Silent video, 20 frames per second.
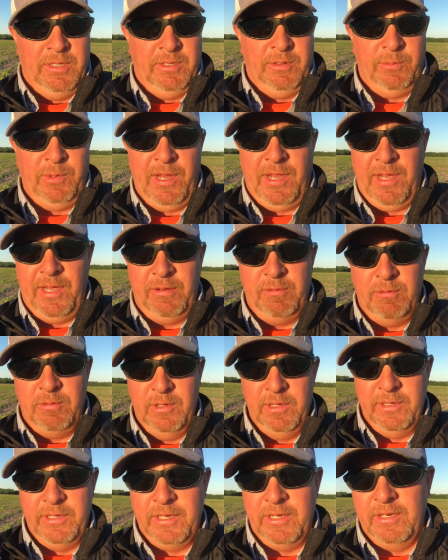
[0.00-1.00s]
We had
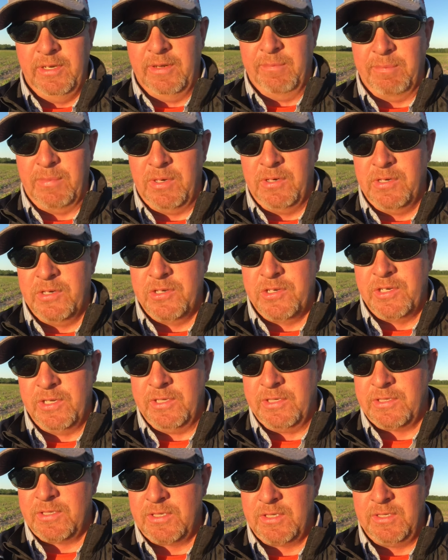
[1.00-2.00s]
really good
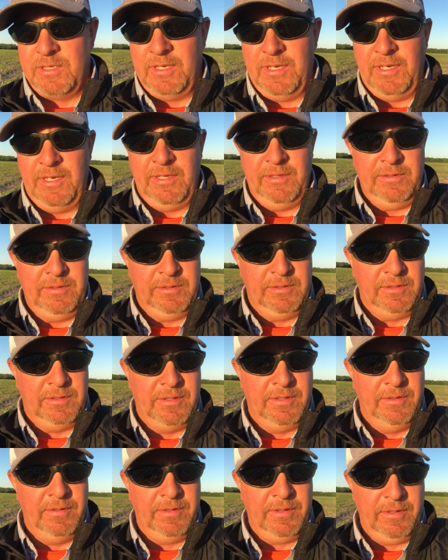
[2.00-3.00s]
emergence
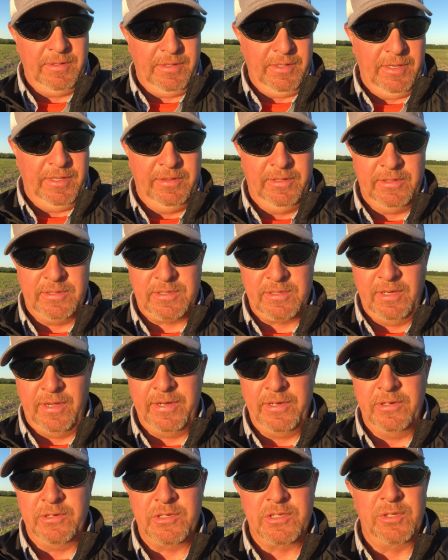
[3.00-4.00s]
in this
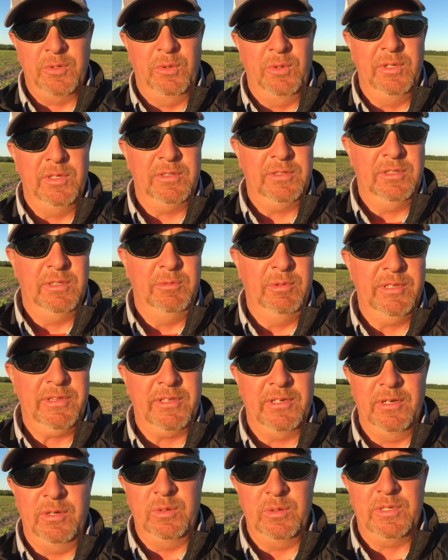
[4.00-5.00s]
lighter soil with
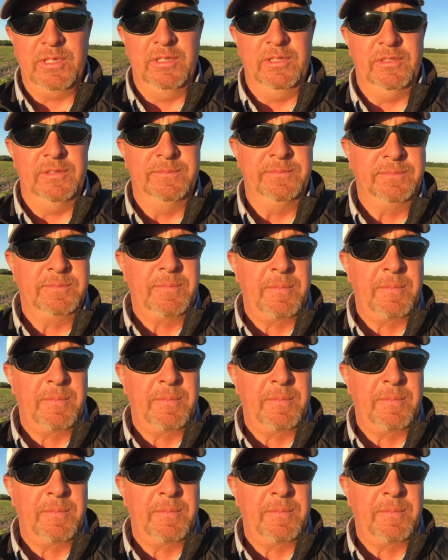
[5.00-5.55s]
the no-till.